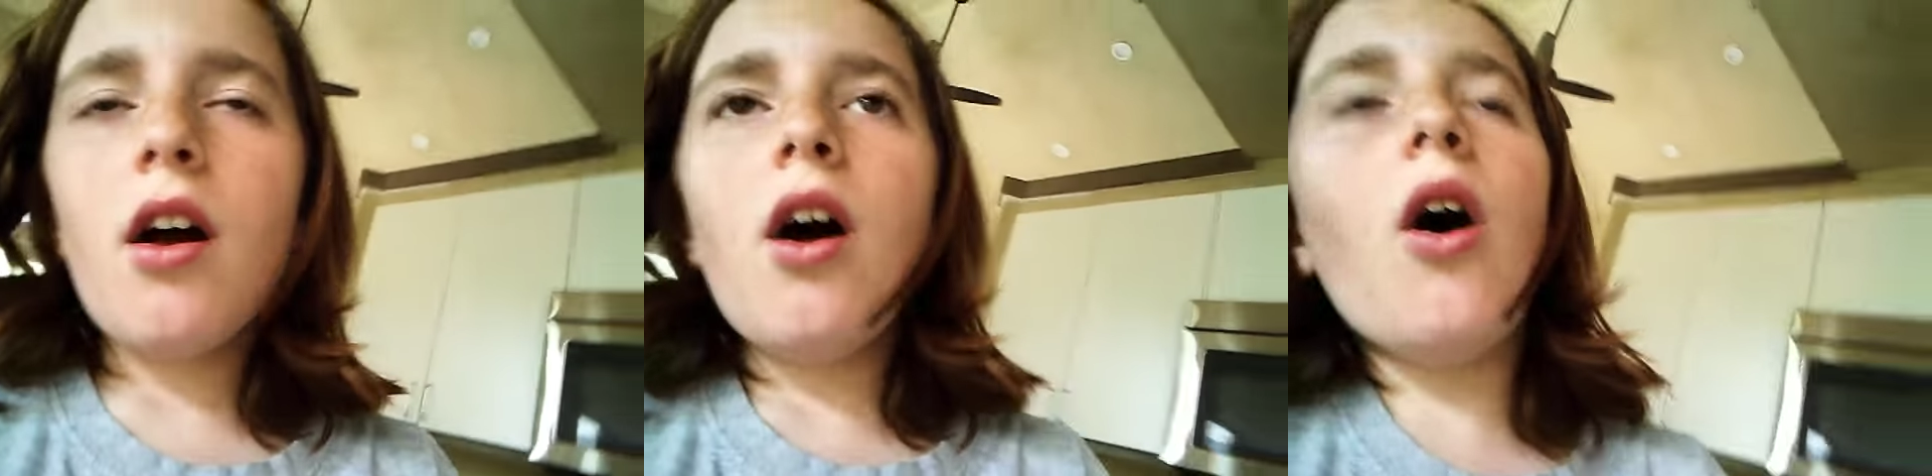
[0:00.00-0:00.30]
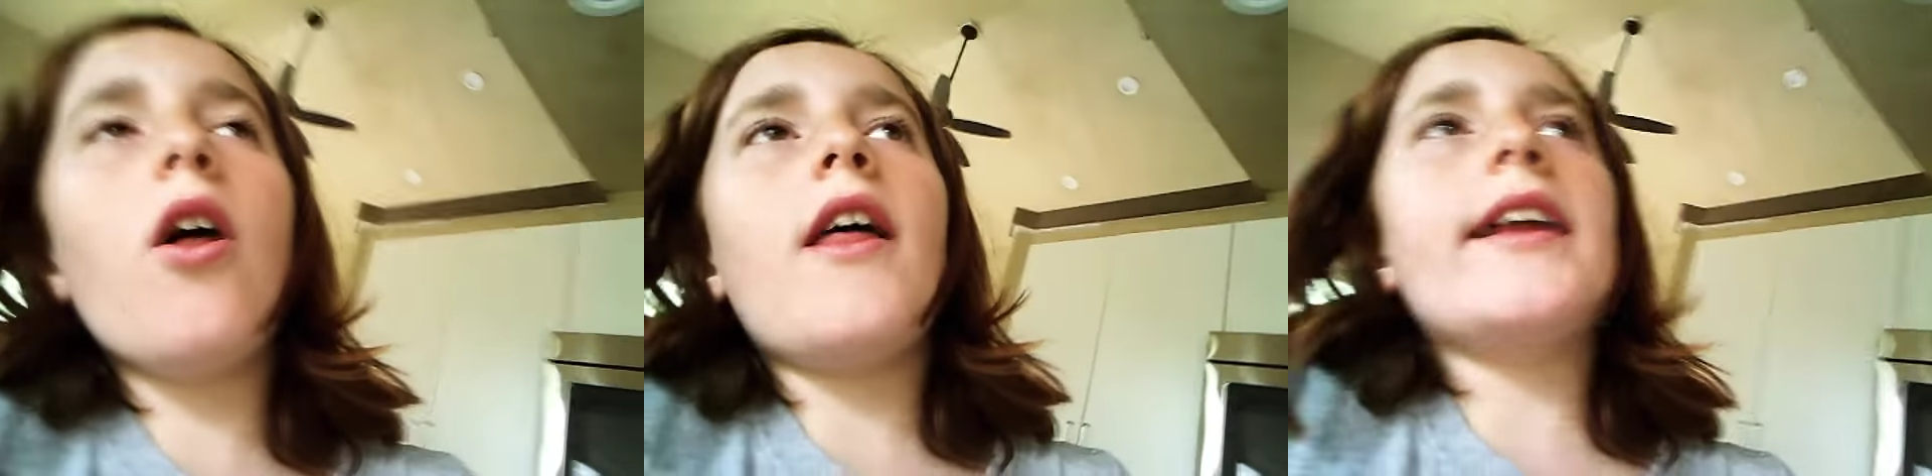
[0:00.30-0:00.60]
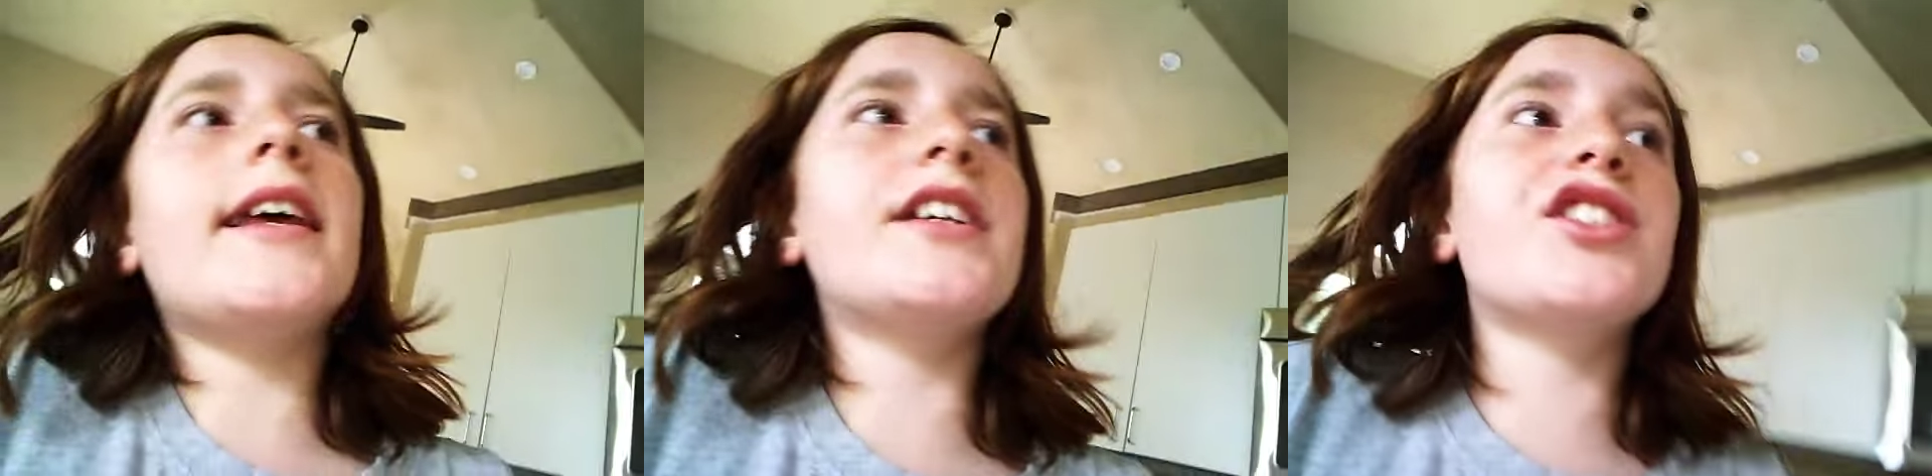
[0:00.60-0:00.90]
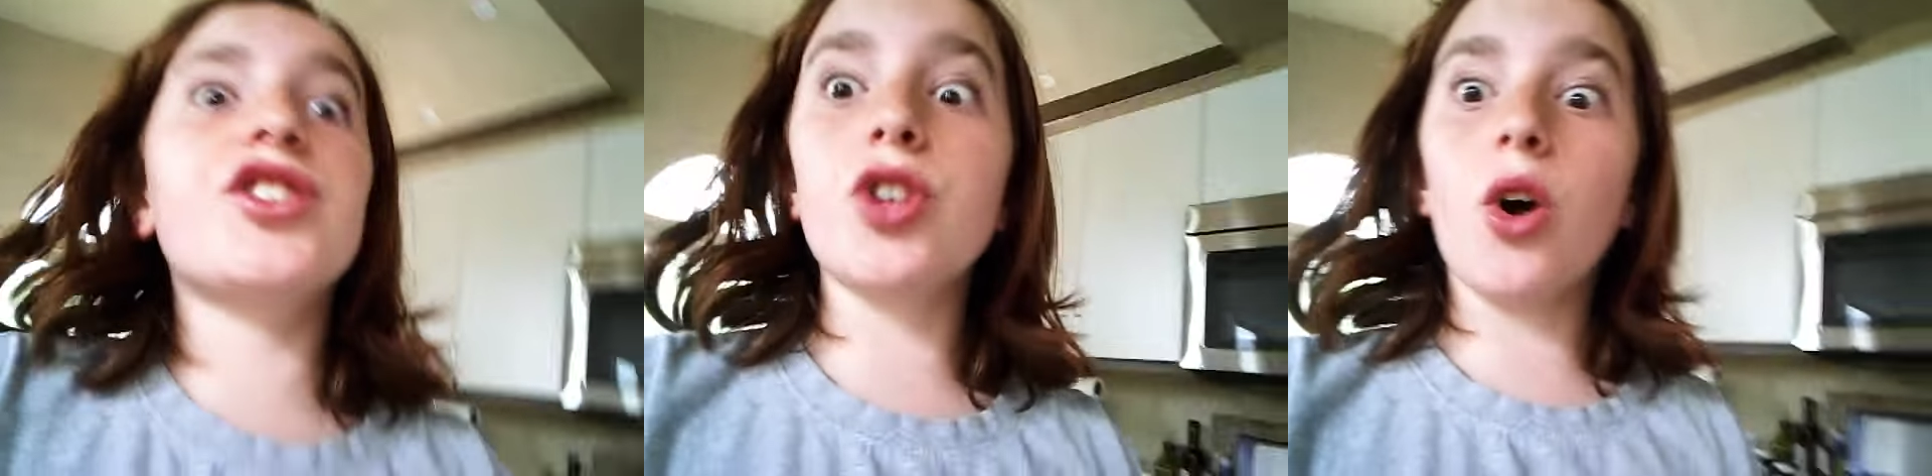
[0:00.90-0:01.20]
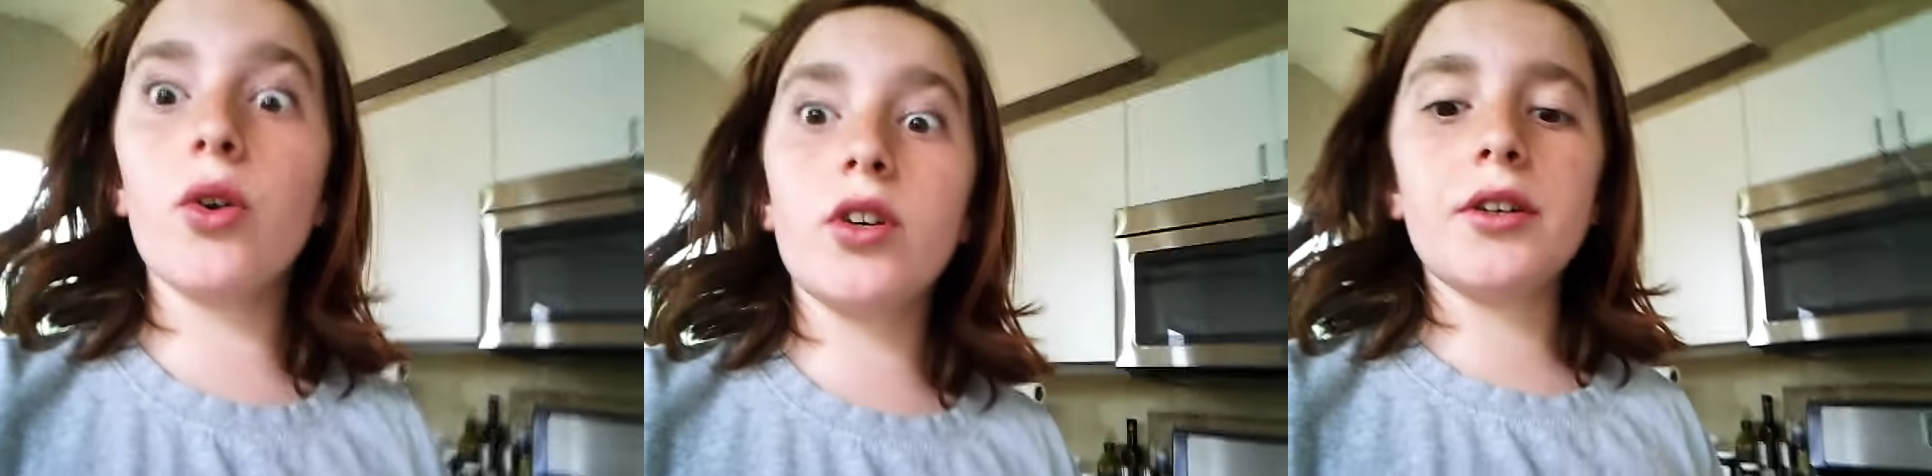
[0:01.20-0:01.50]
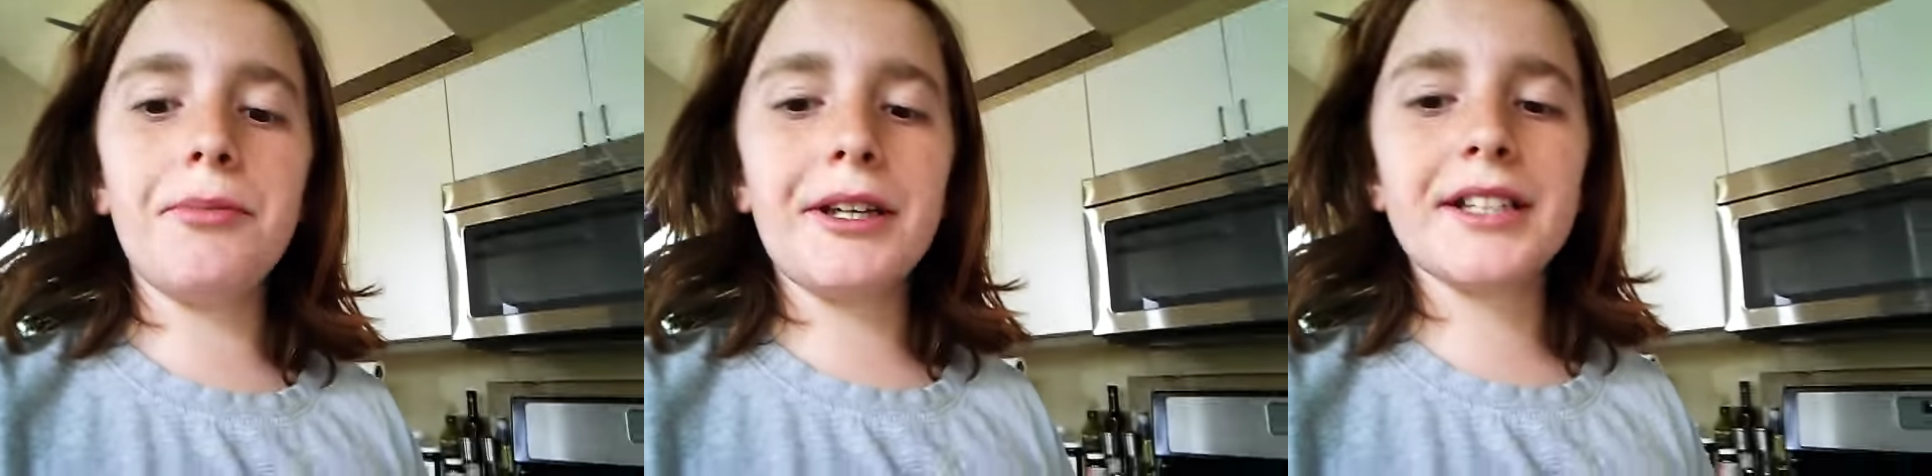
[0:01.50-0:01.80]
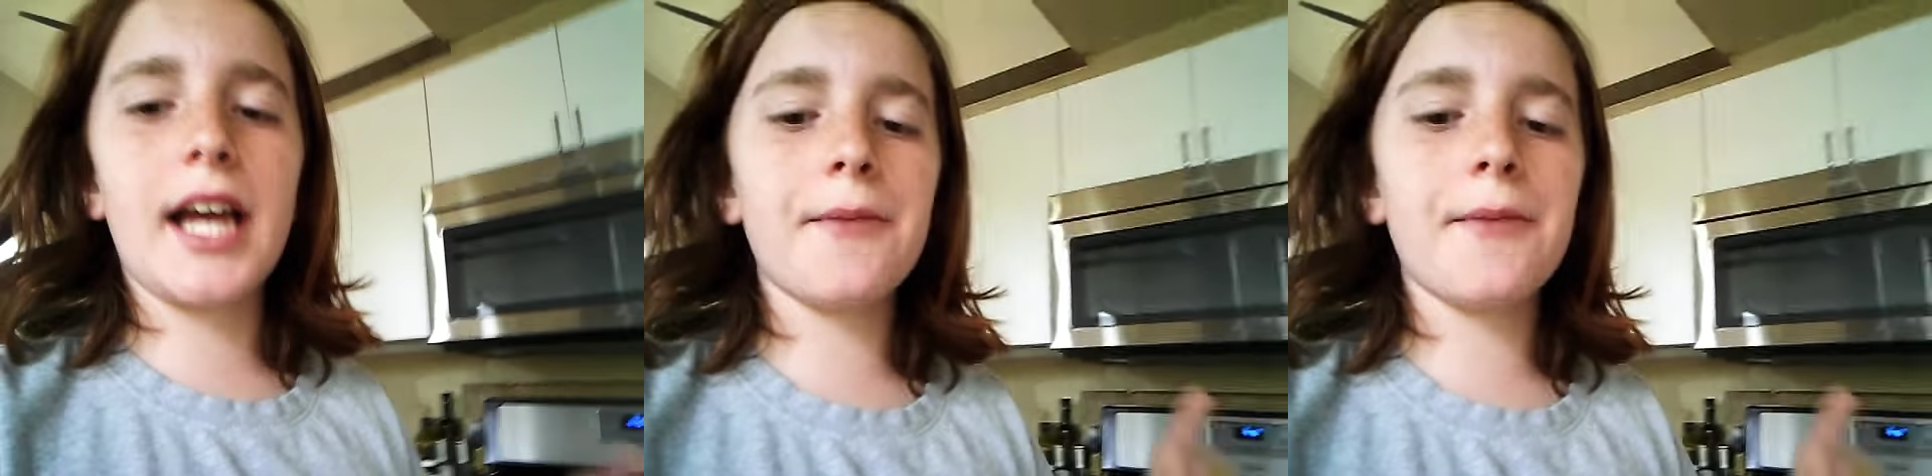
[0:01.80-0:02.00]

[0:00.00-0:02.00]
that tastes so good because